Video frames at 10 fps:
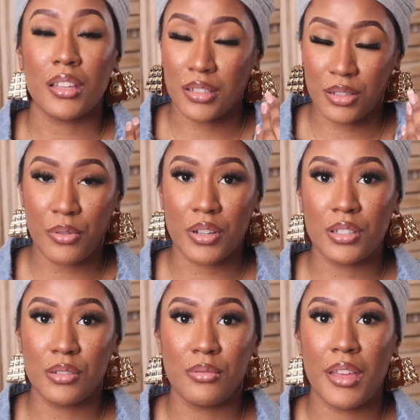It's going
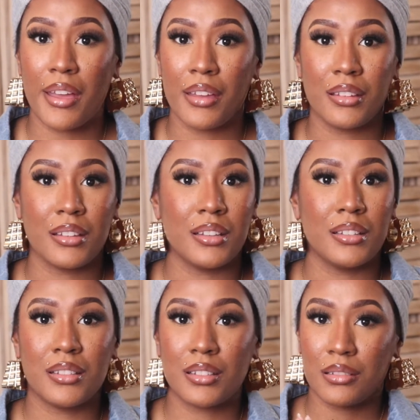to do that.
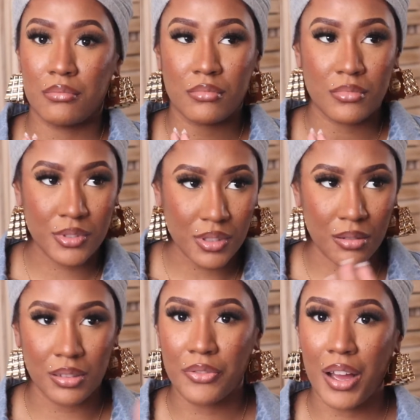It's
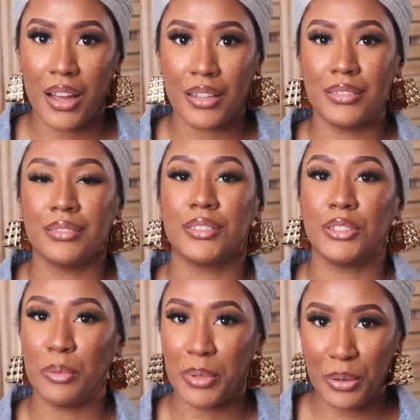totally fine.
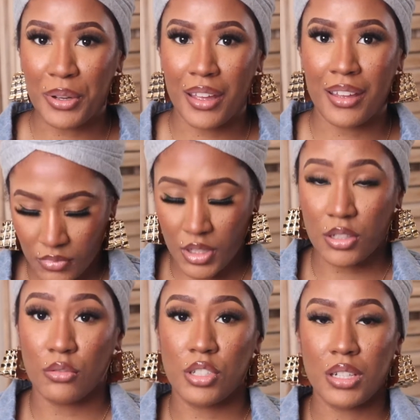You'll be okay.
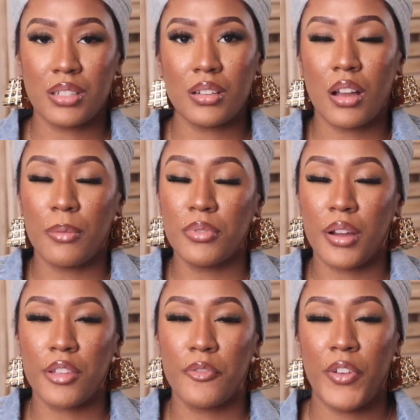So just a couple
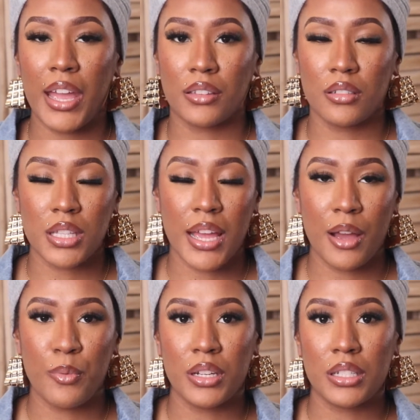other factors that I
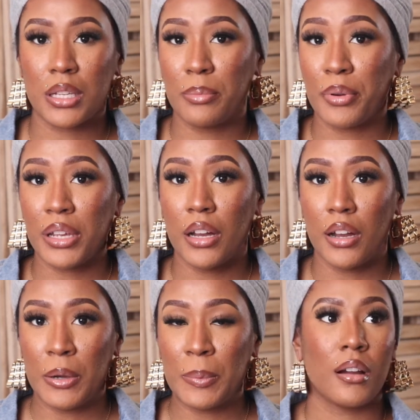wanted to bring
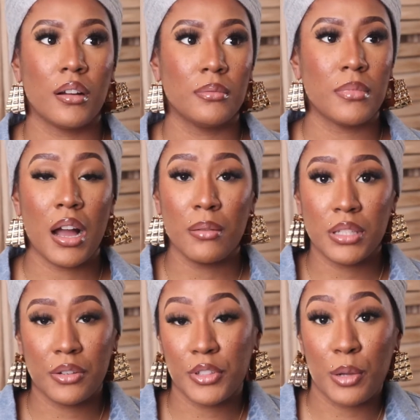up. I'm
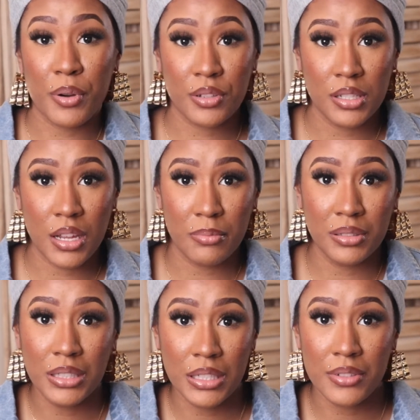definitely a person that
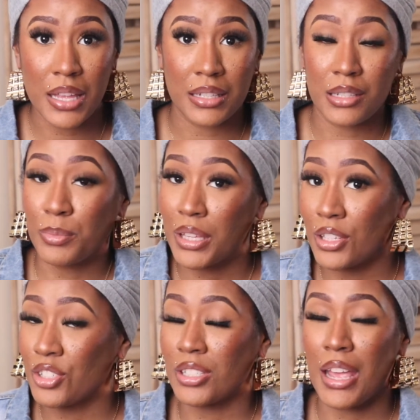believes that some
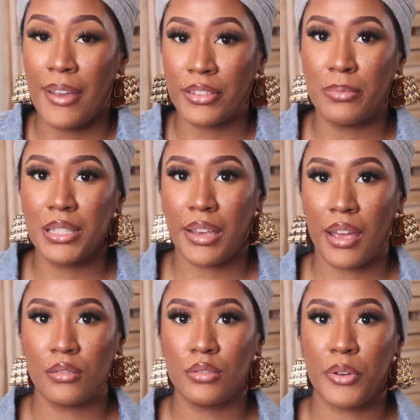things just have to be
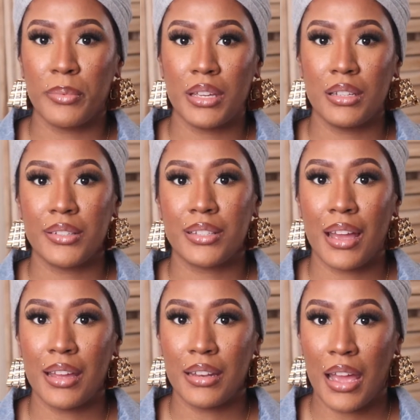tackled from the
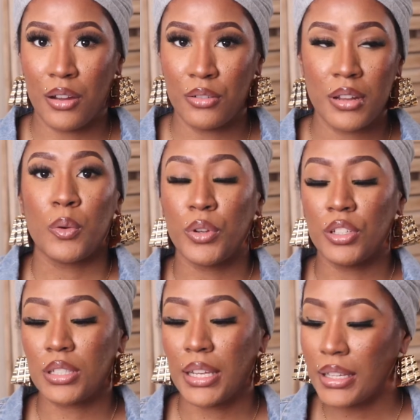inside out. When
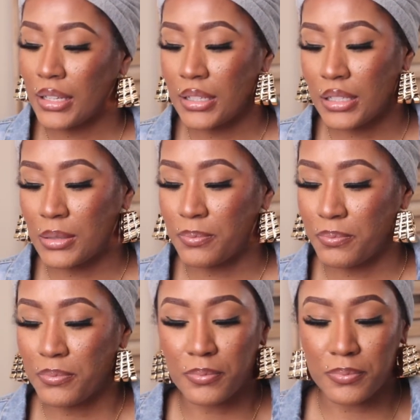you're taking these
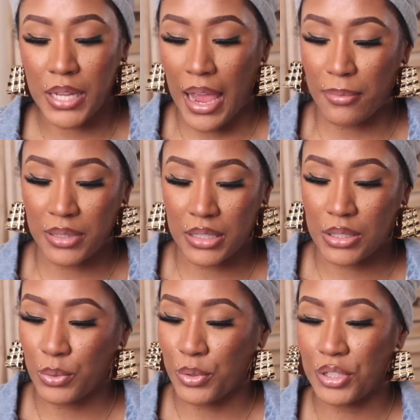
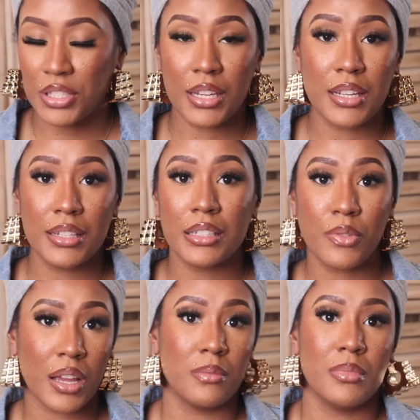tablets or you're taking these
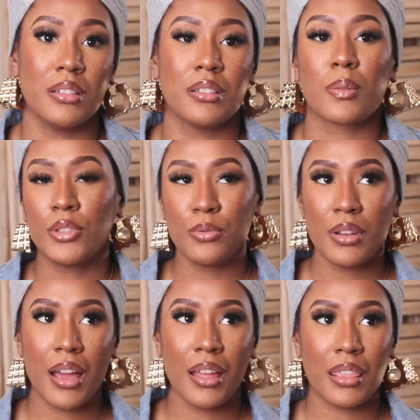vitamins, do
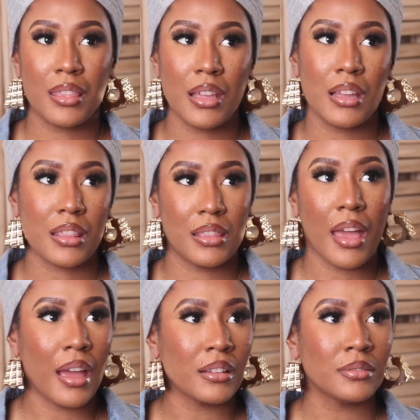not think
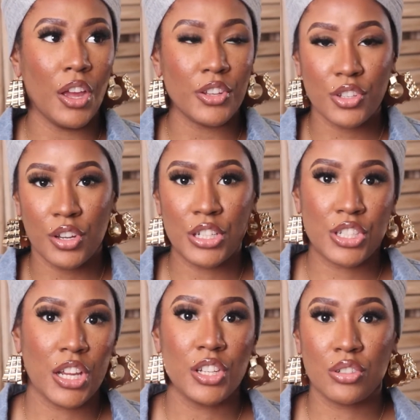that it's going to
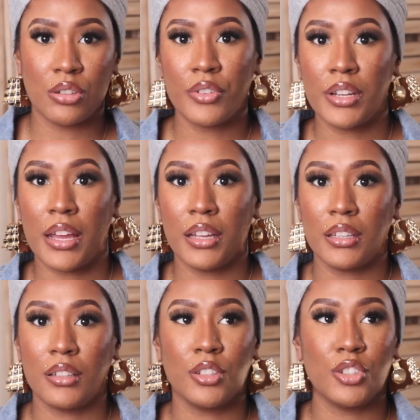change
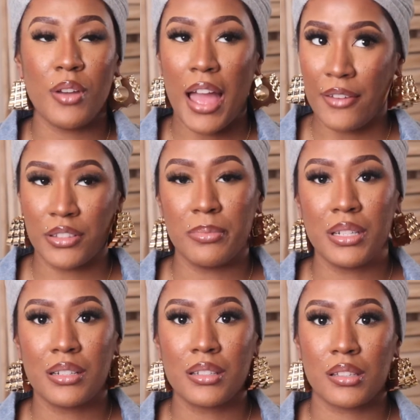overnight. You have to be
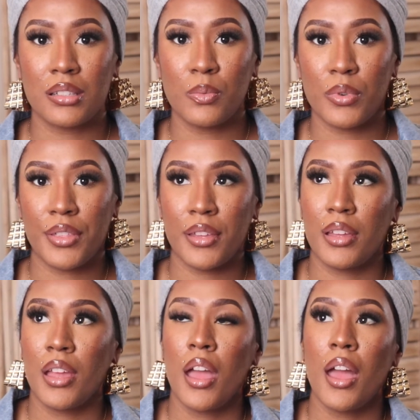consistent with it,
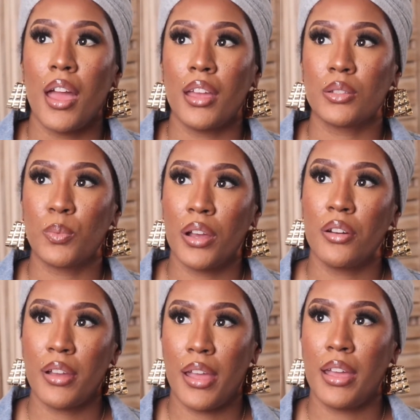as
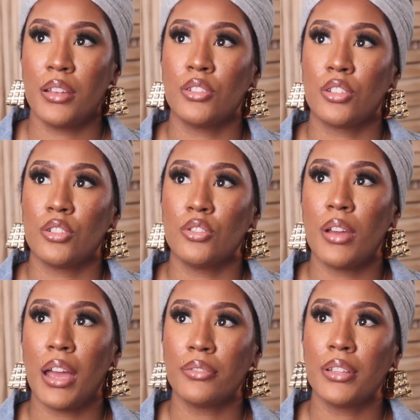well as you
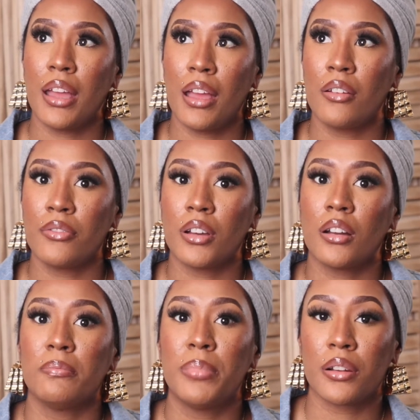have to have
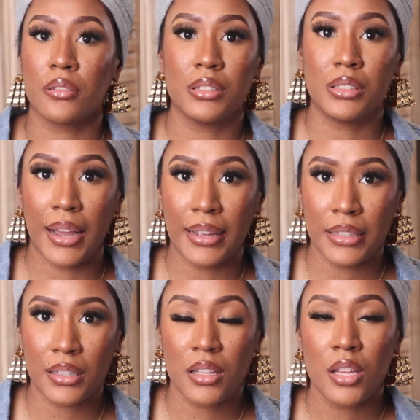a better
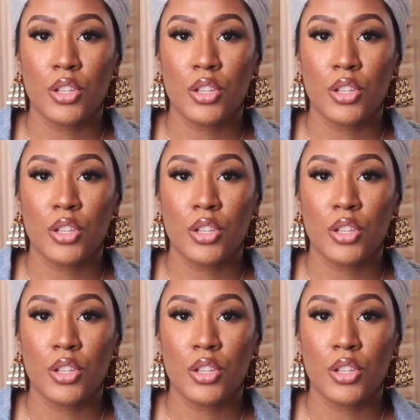diet.